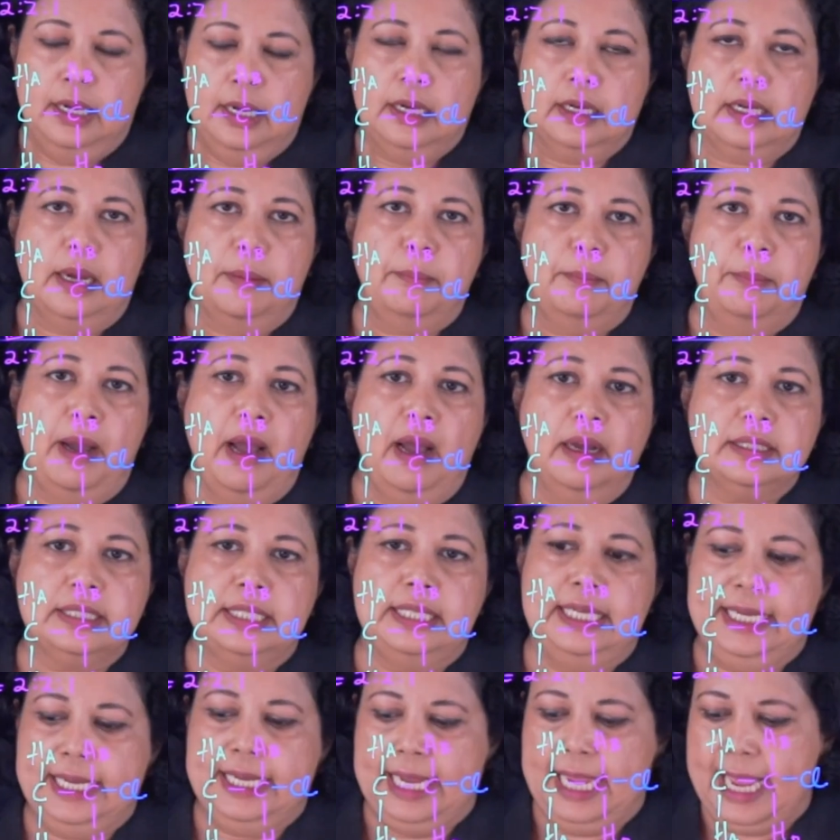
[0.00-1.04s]

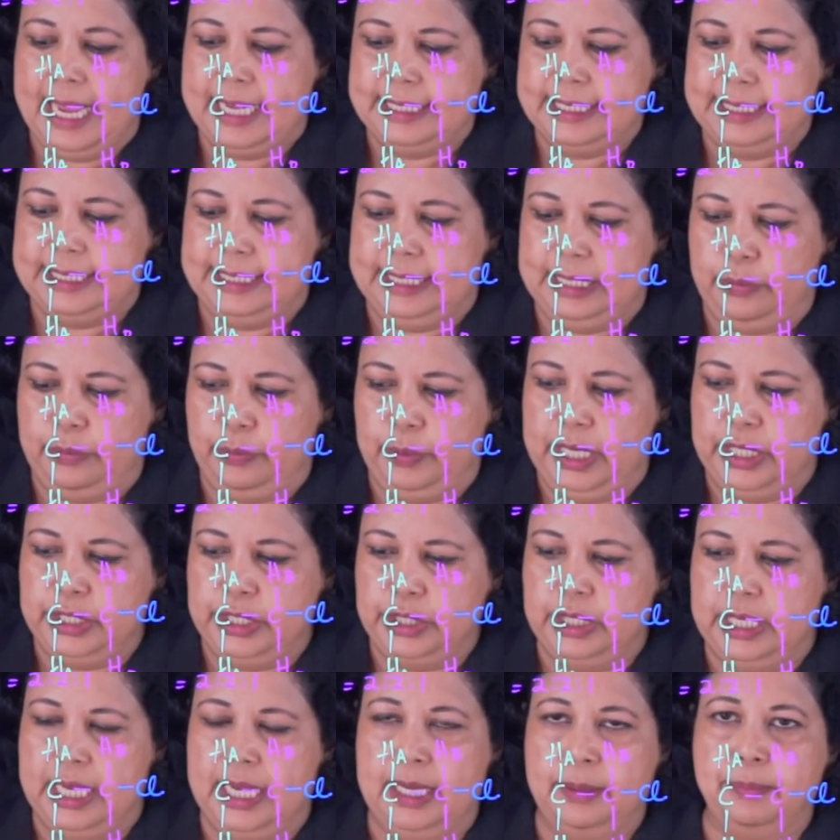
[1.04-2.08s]
Carboxylic acid, where
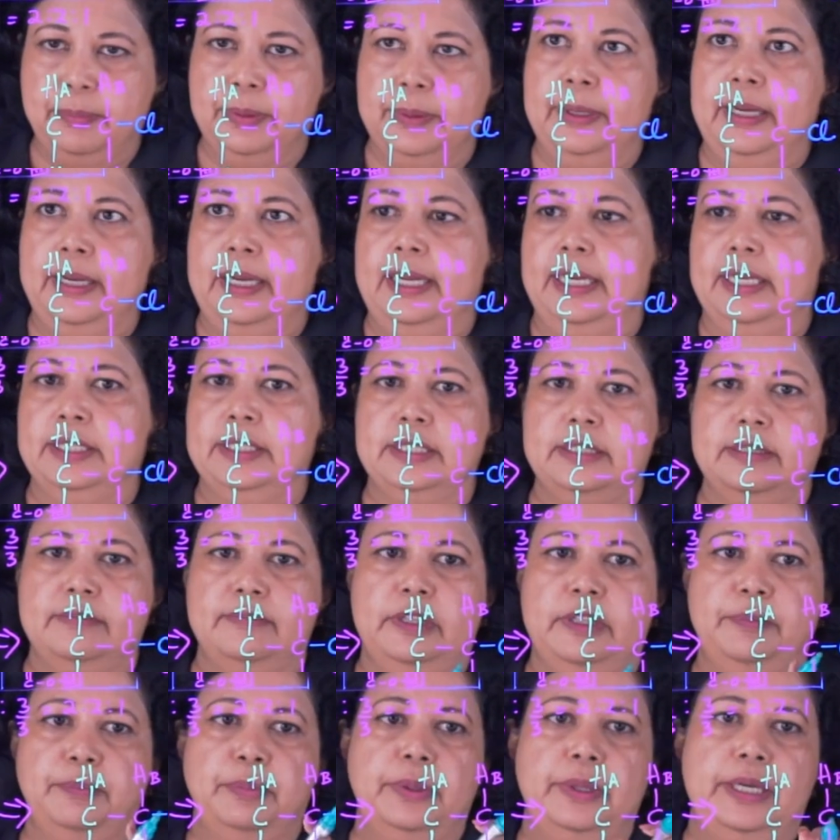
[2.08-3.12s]
should I put it? Should
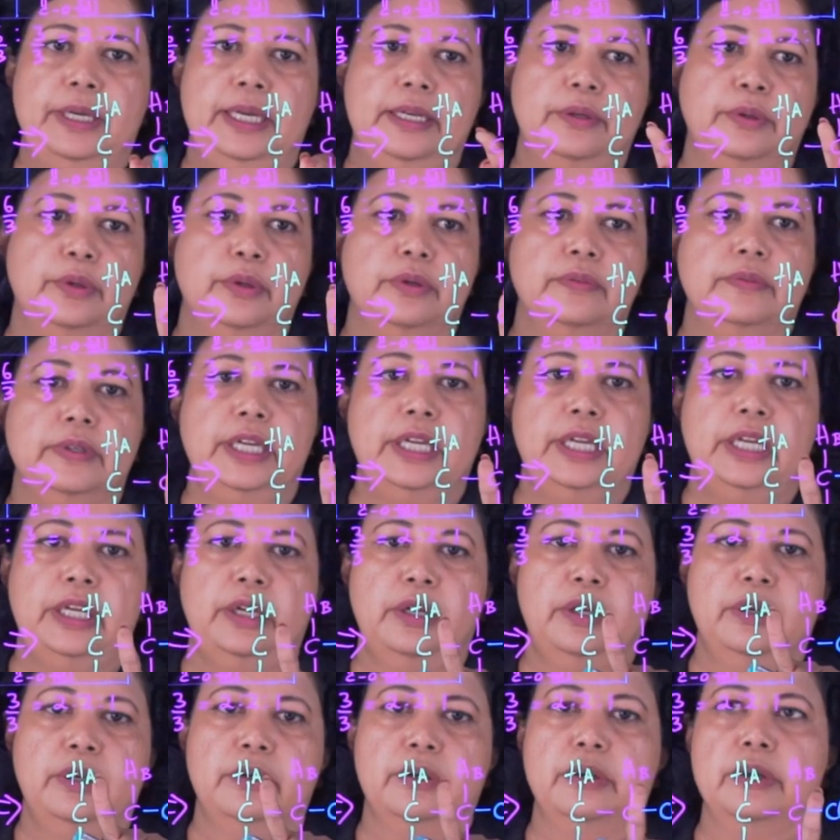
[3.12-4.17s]
we put it over
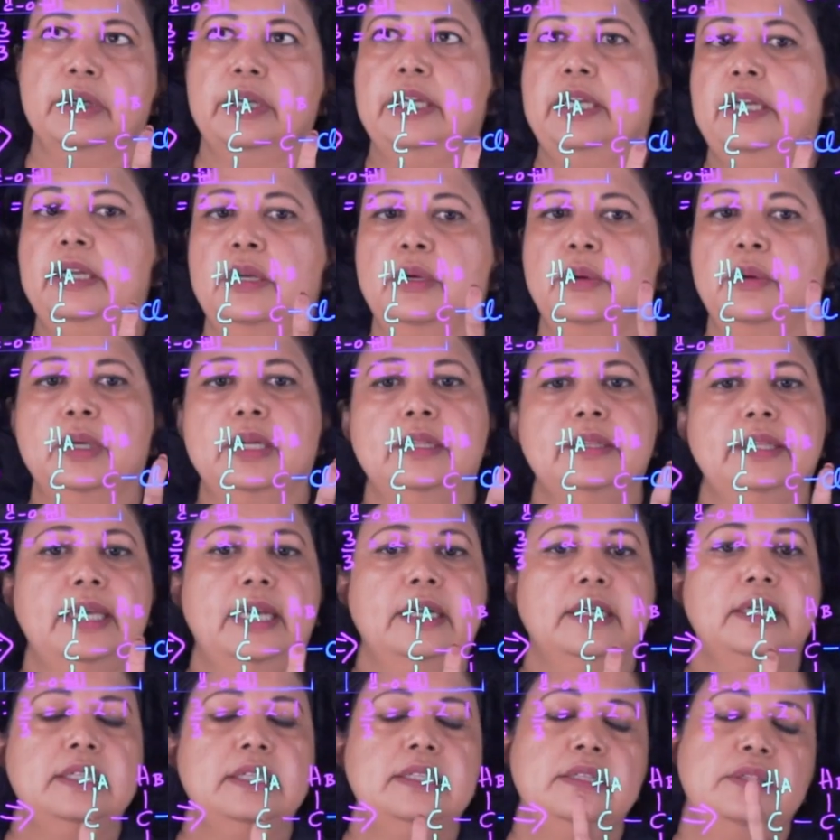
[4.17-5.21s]
here or here? Well,
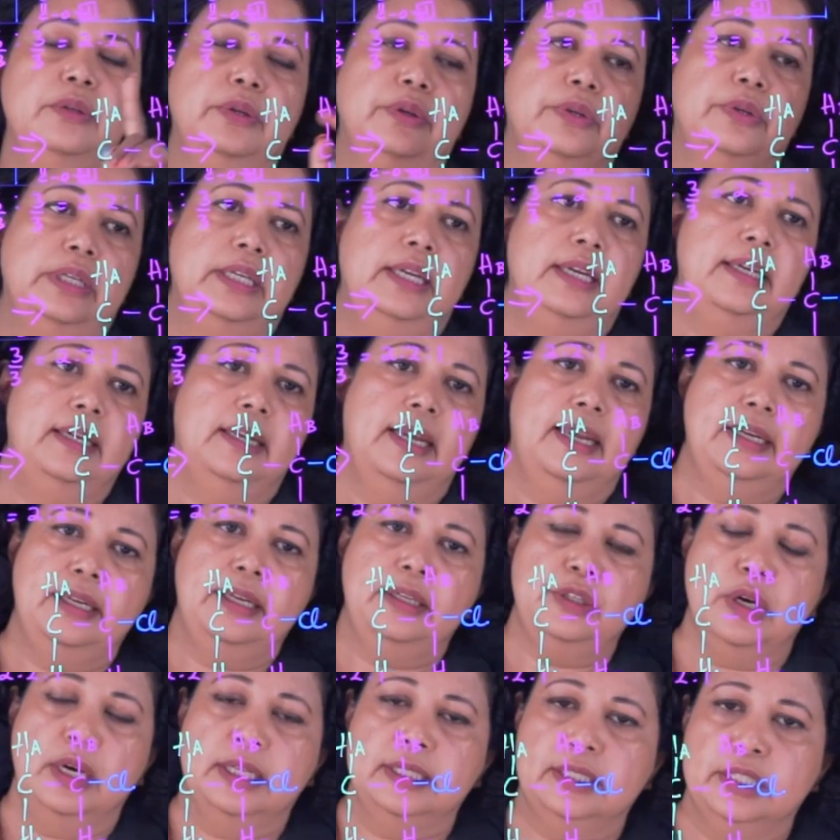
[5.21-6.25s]
there is no really
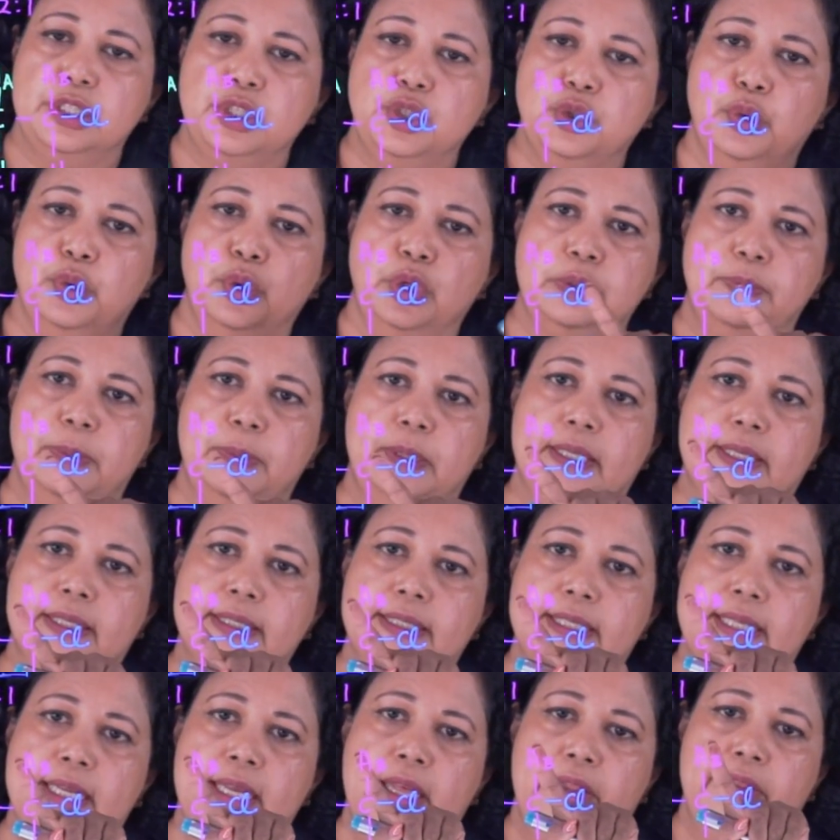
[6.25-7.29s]
any other choice,
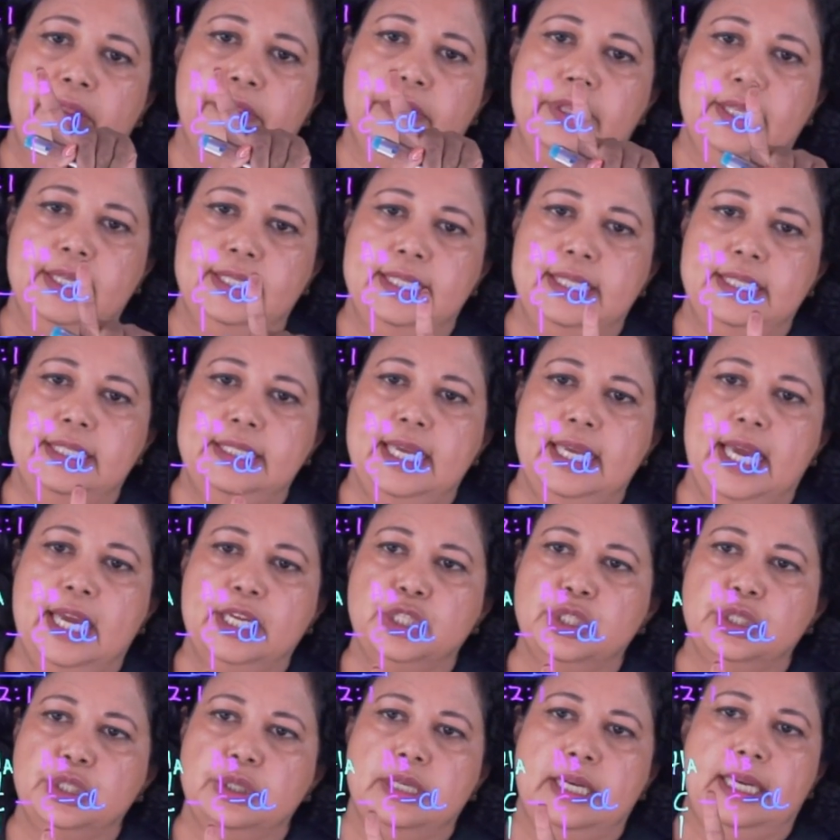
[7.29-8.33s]
because this is
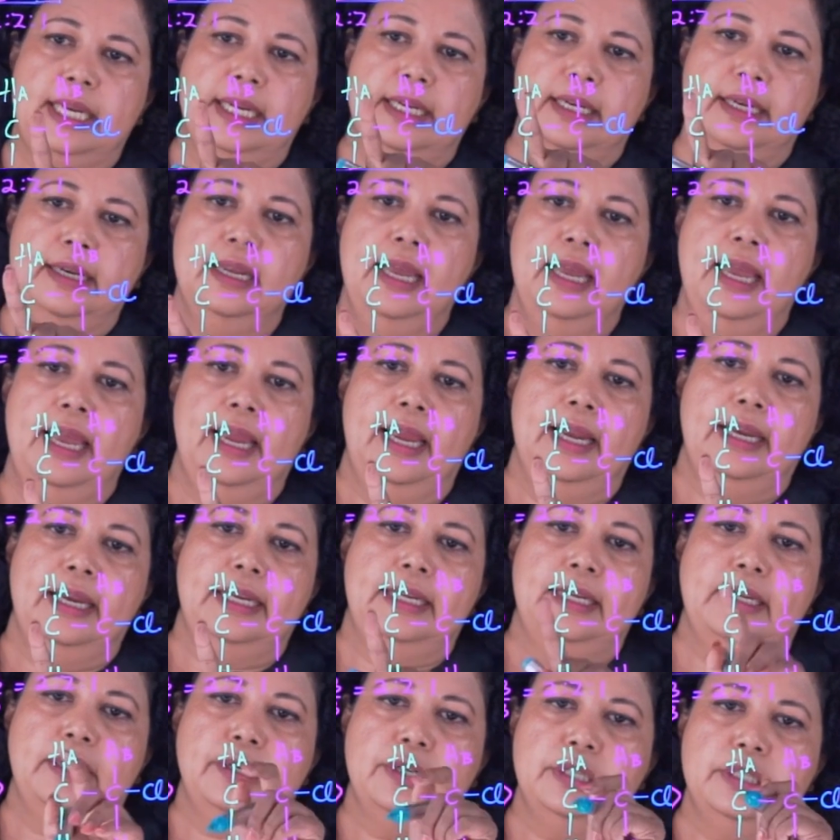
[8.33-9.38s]
saturated, and
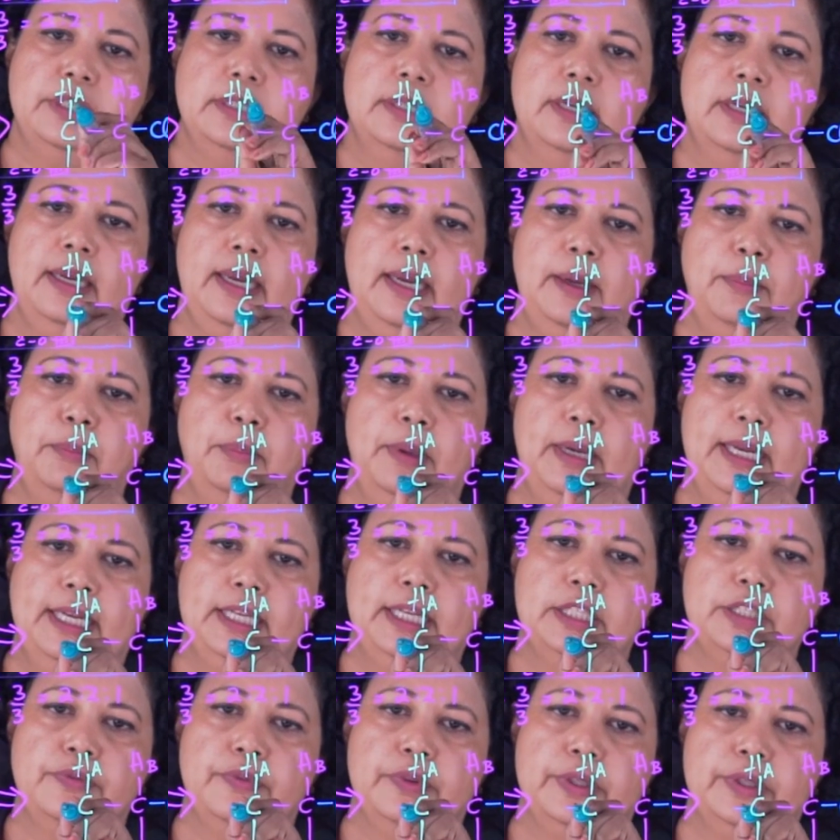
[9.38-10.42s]
here's a
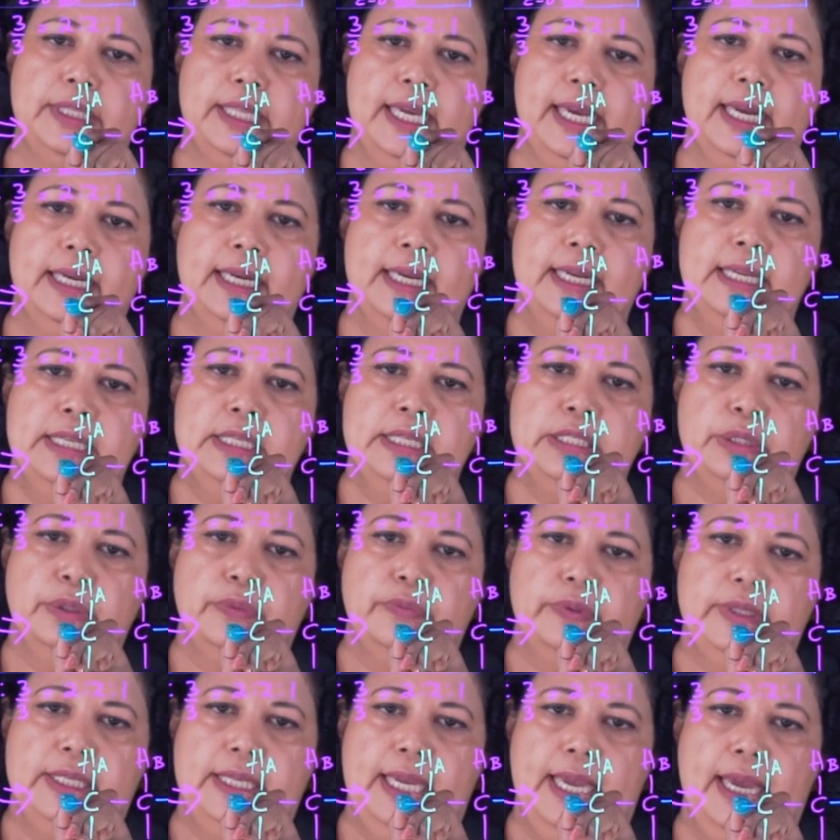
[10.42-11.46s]
place for that. So
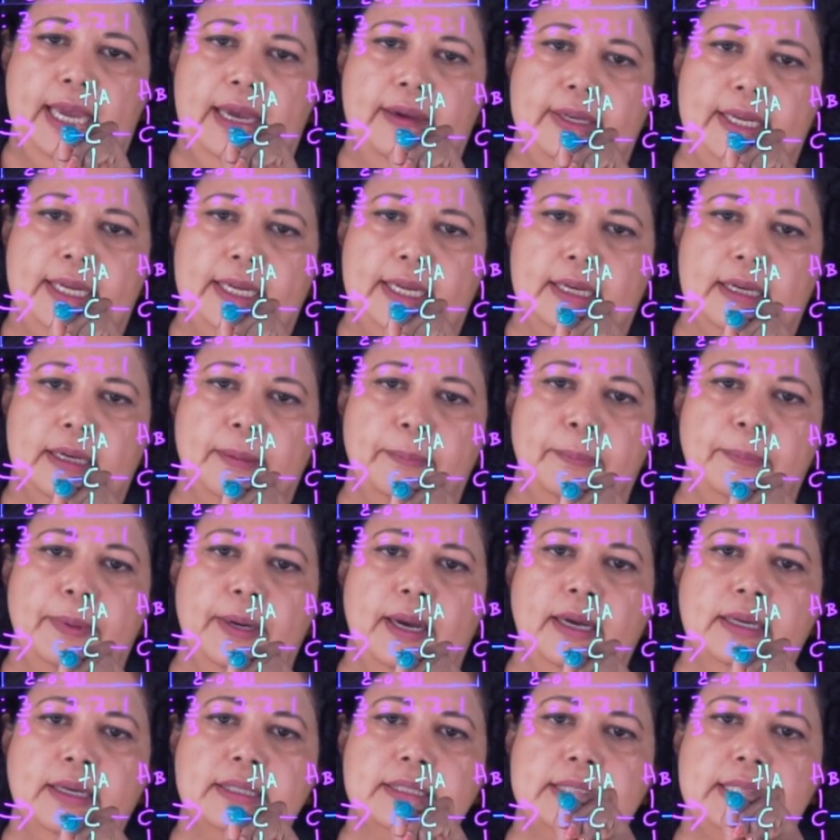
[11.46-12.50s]
we have a
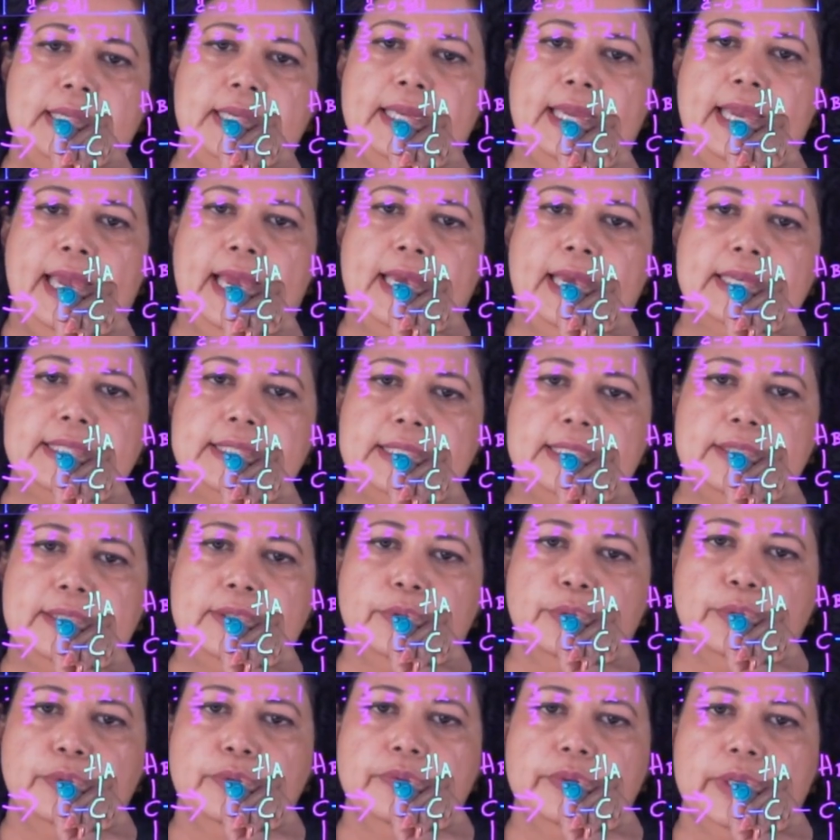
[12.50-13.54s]
carboxylic acid
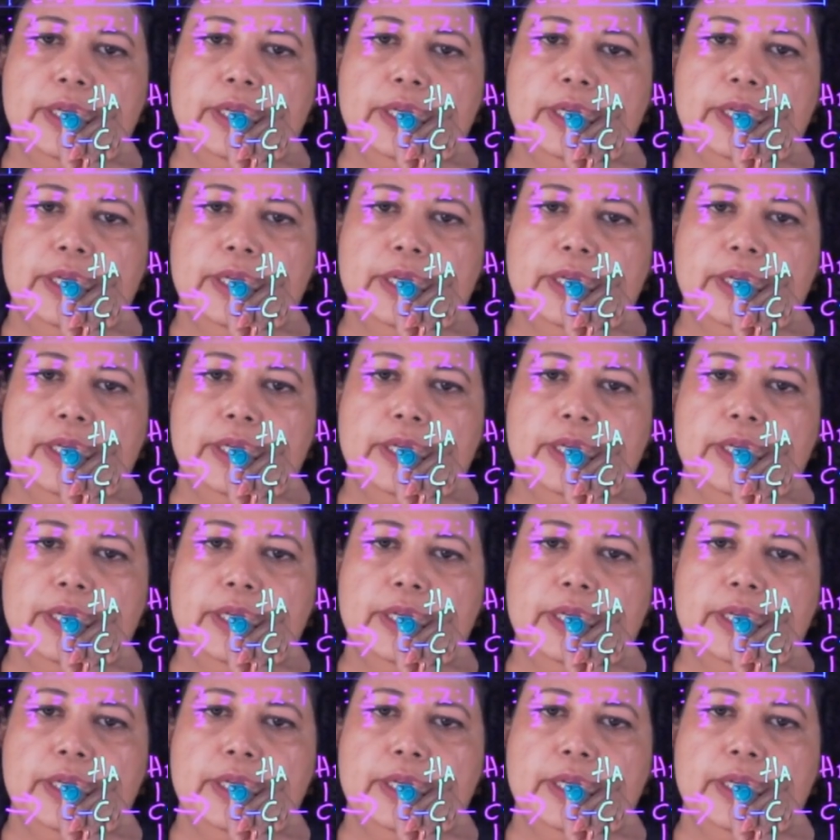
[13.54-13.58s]
over